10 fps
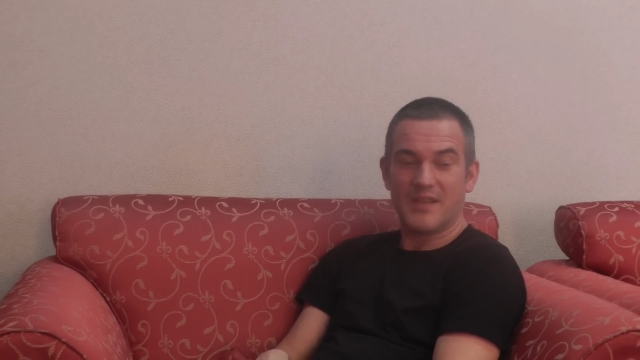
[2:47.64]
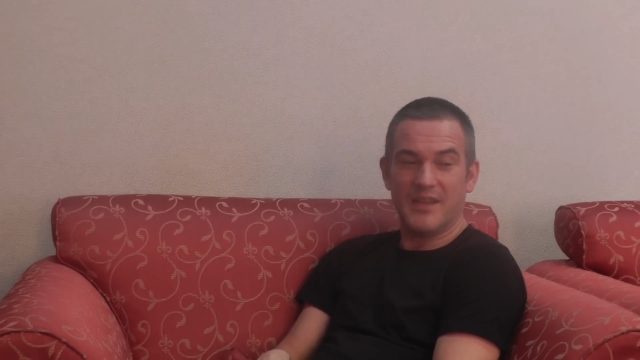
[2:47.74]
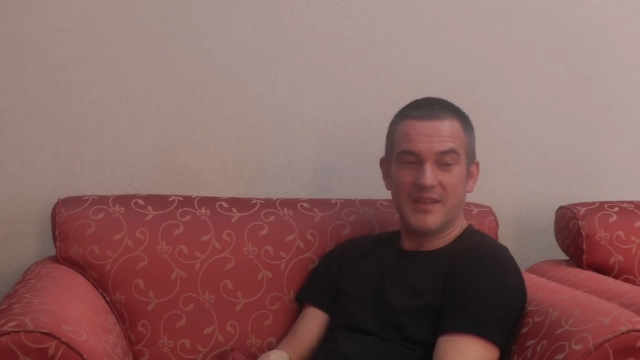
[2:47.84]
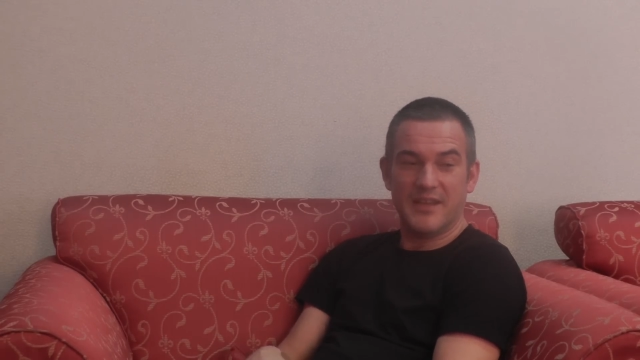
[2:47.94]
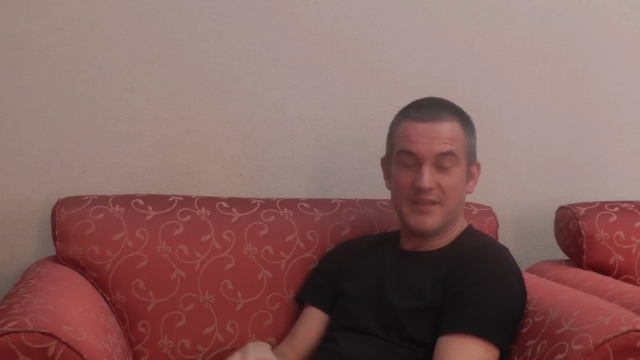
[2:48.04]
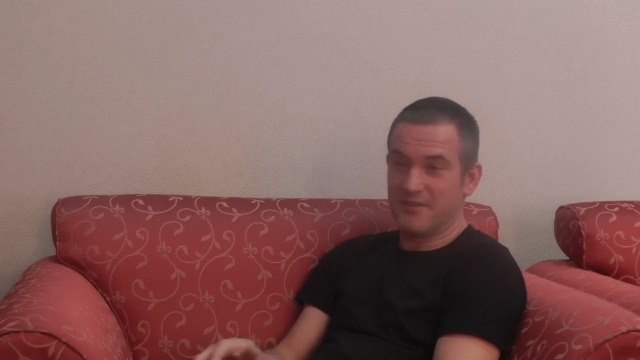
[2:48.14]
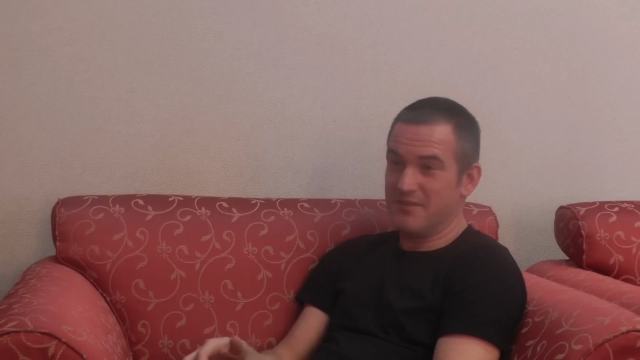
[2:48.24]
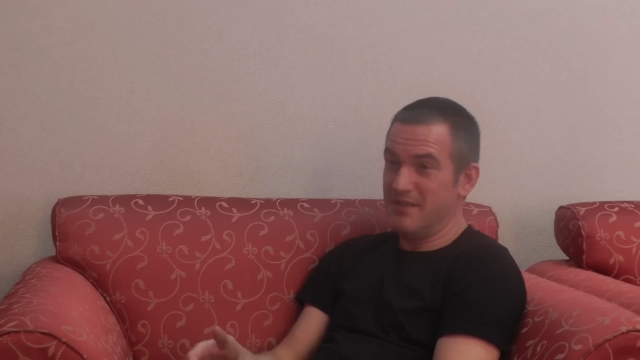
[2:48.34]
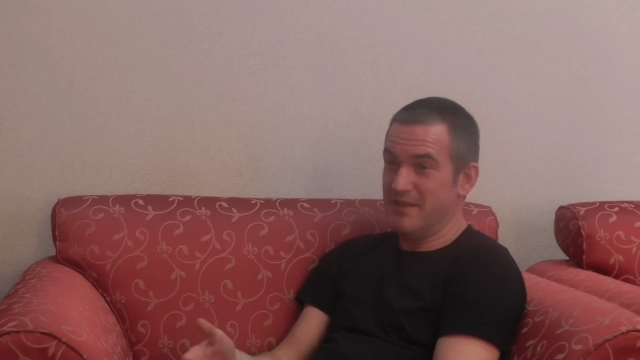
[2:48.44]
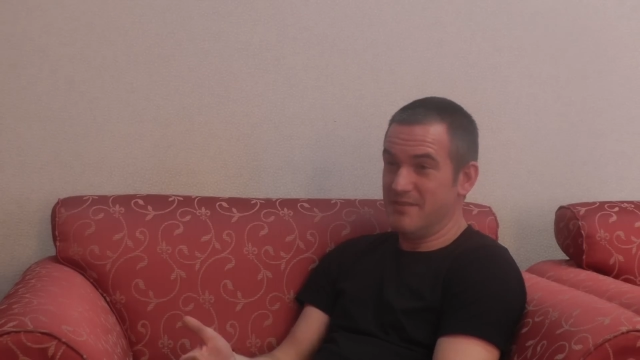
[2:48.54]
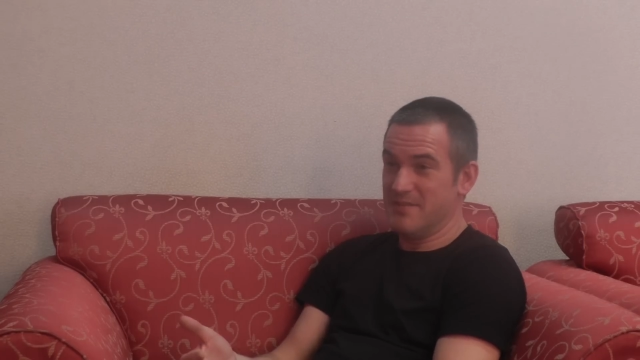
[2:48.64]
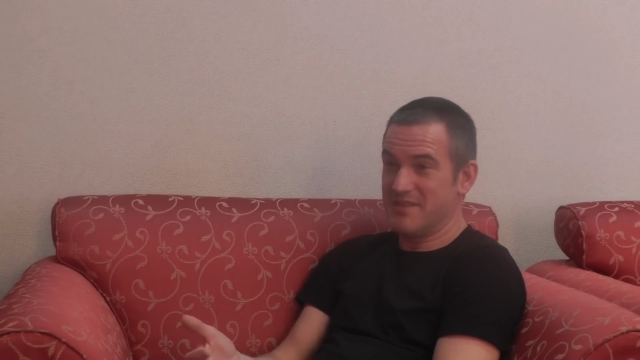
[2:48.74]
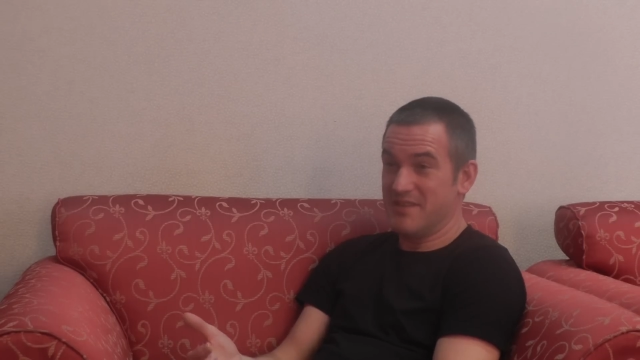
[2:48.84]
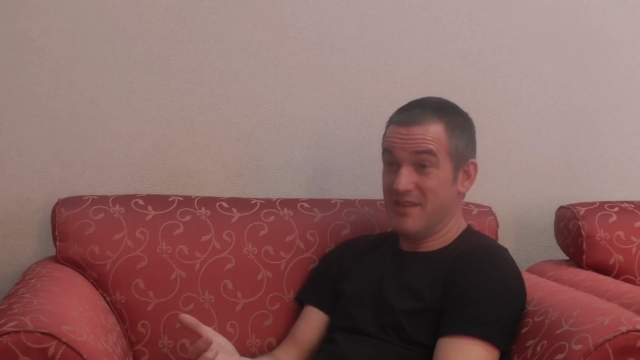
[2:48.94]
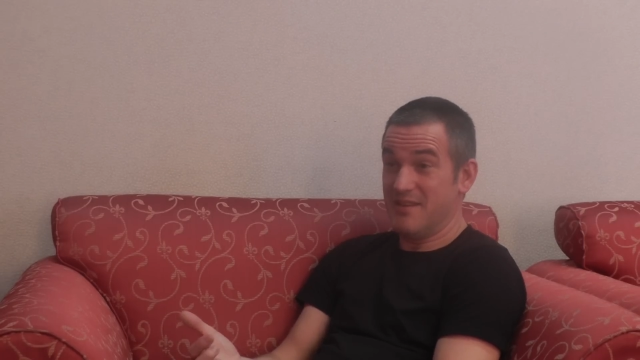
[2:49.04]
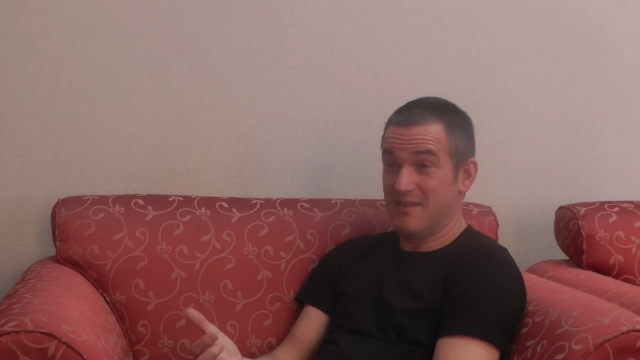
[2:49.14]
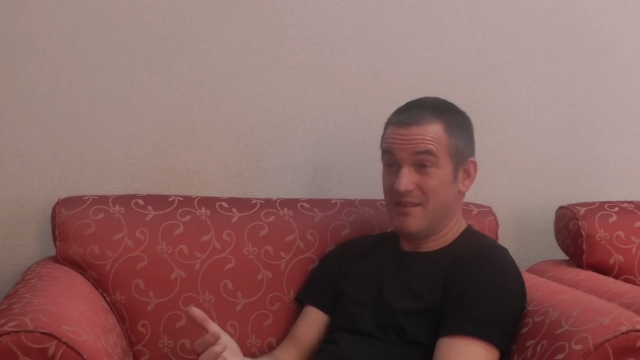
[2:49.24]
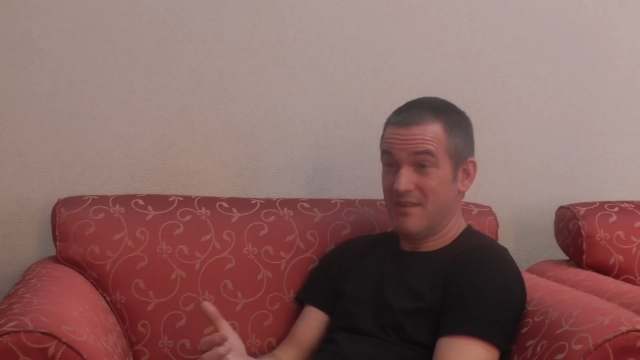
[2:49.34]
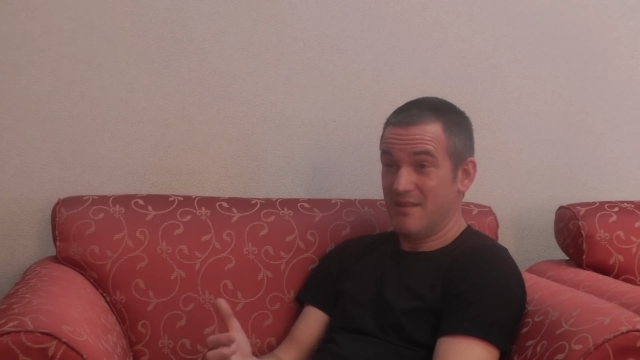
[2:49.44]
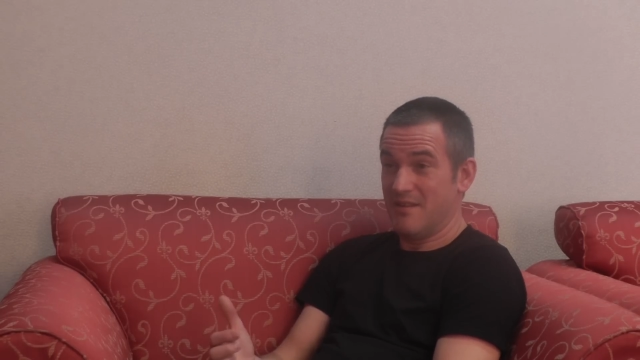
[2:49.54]
got an intimacy
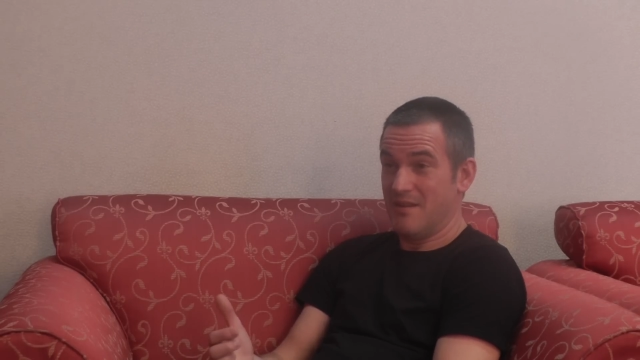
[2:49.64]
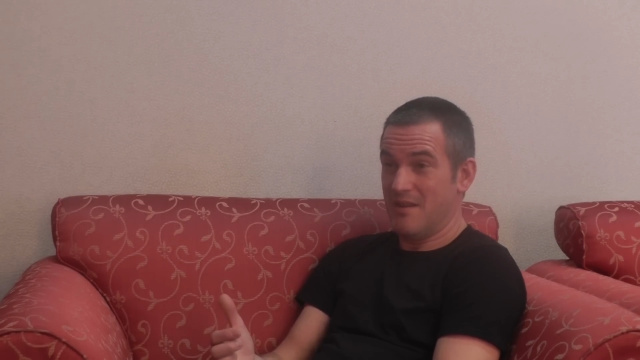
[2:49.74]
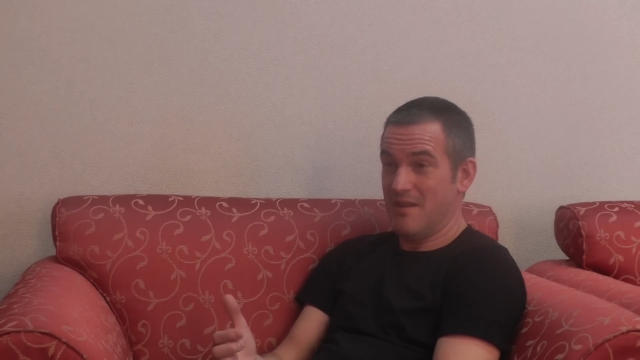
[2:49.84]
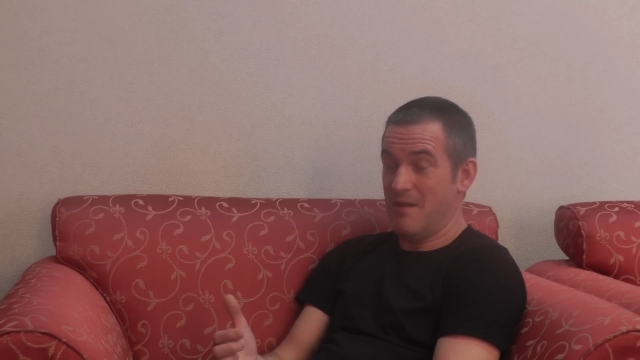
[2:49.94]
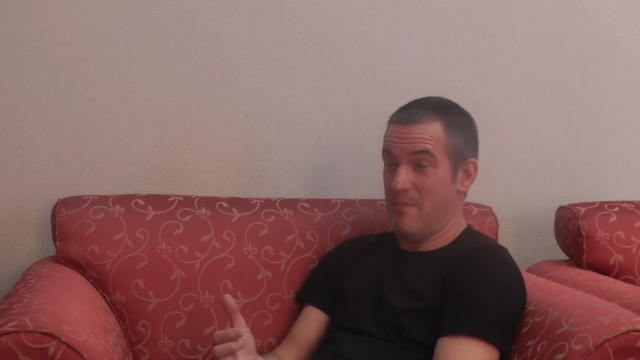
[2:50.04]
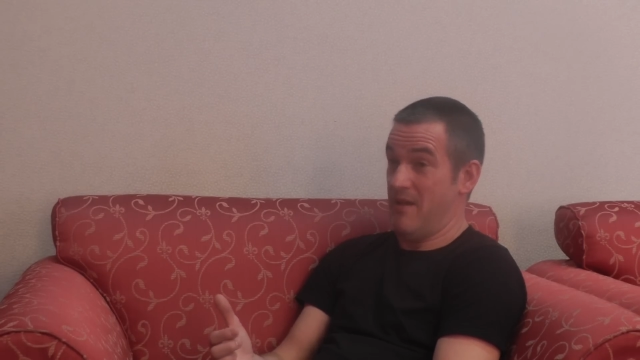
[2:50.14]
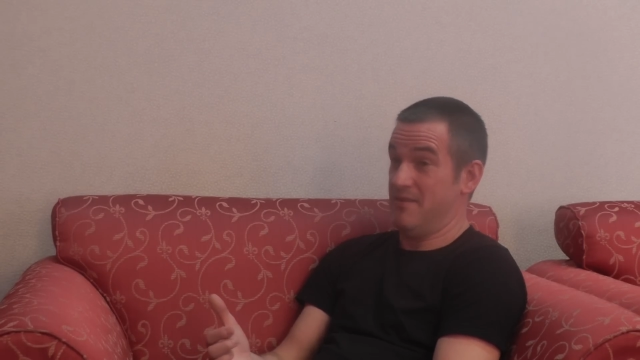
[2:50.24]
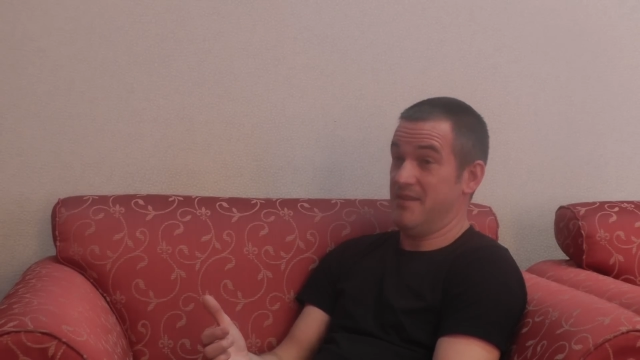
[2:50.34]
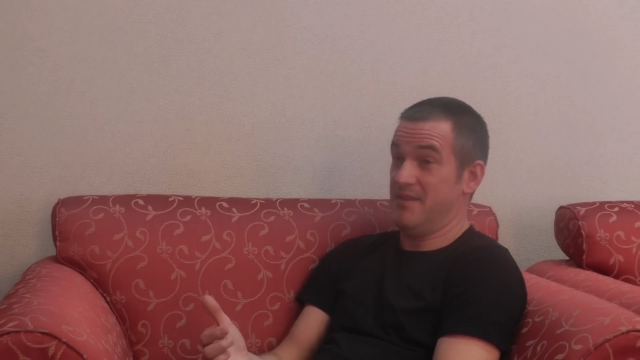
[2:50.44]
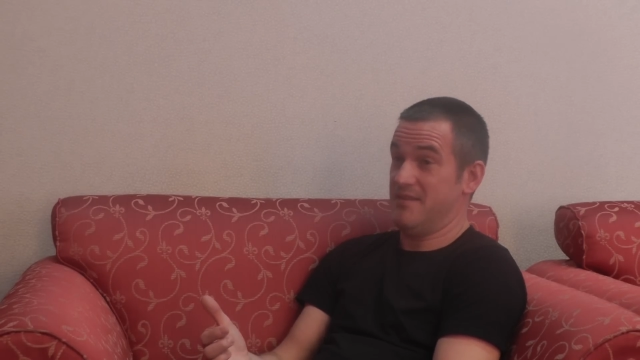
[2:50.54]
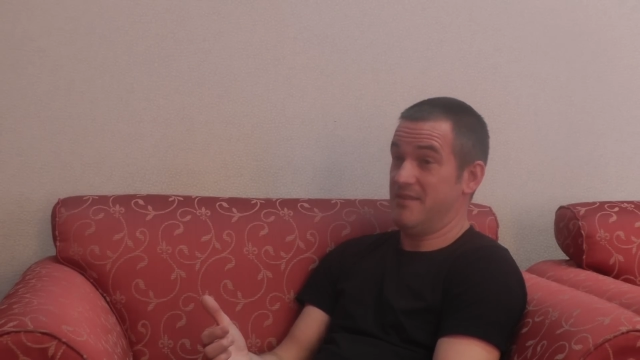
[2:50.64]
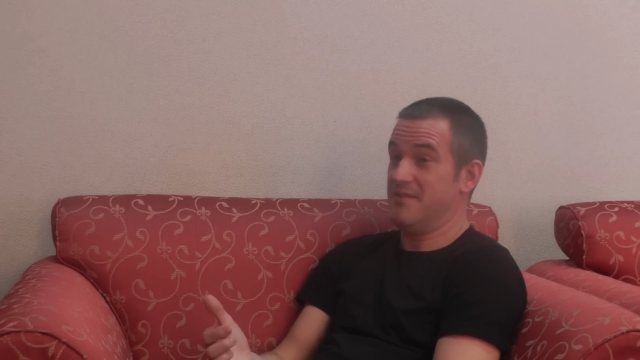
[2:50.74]
about it.